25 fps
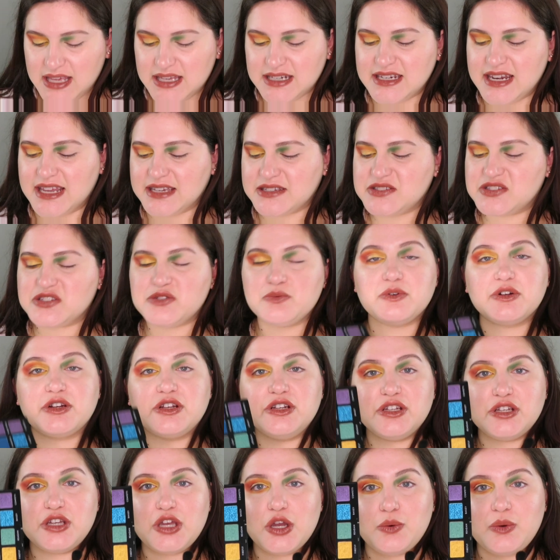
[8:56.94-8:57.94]
Next, we're
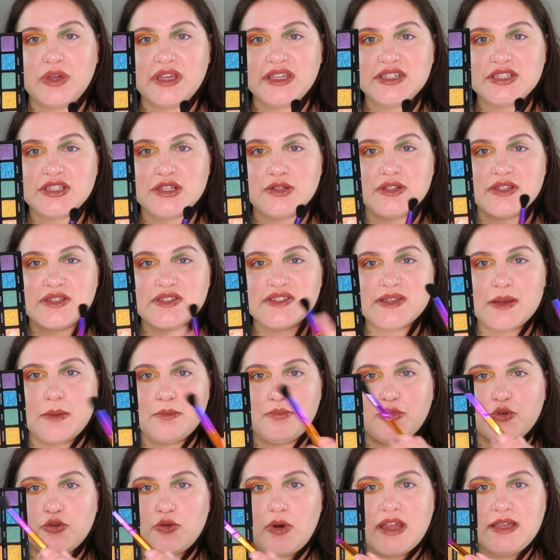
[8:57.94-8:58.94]
going to go into this
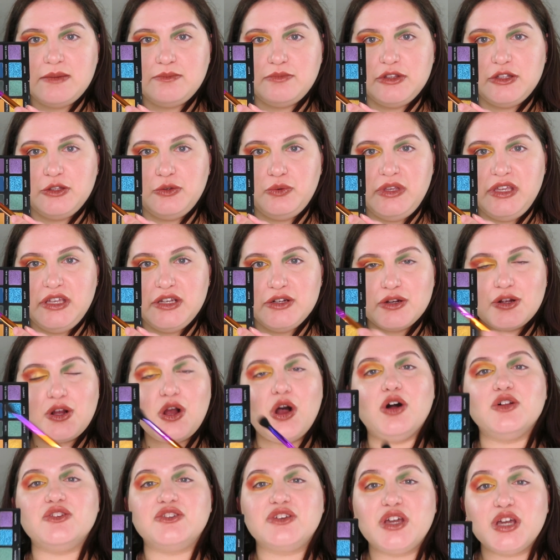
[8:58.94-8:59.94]
bright blue here
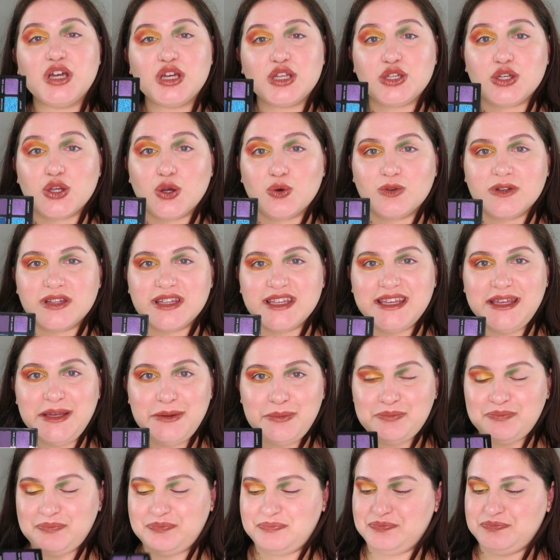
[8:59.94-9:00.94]
called
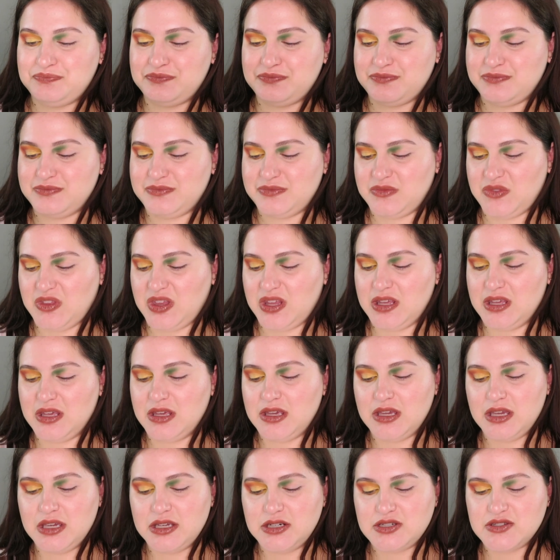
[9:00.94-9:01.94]
Cannoli,
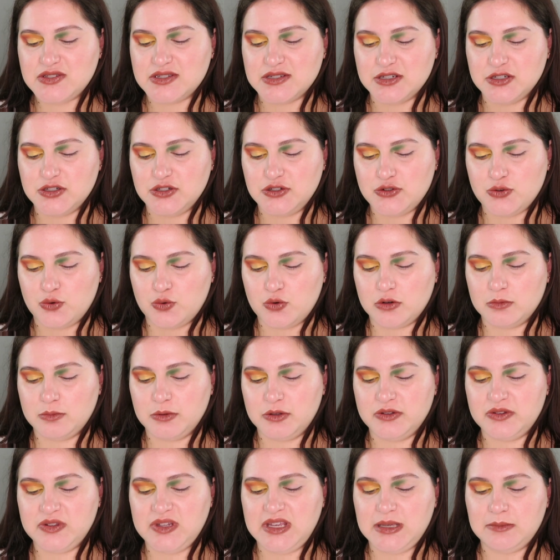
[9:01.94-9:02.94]
which is an
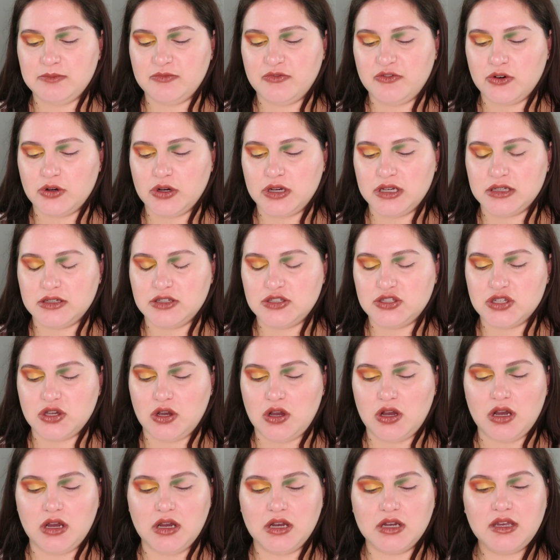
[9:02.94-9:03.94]
adorable name for a
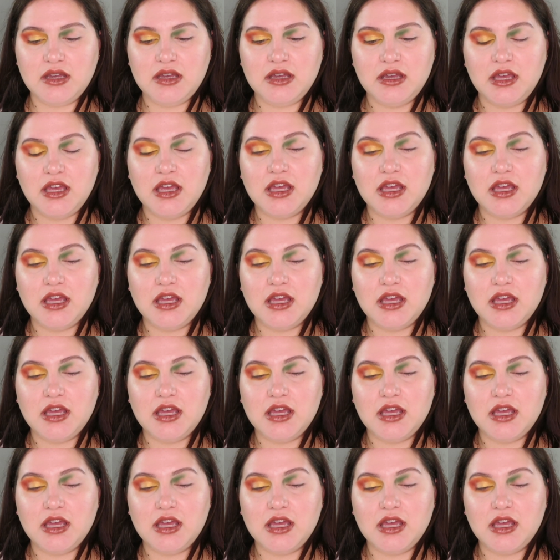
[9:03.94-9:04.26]
dog.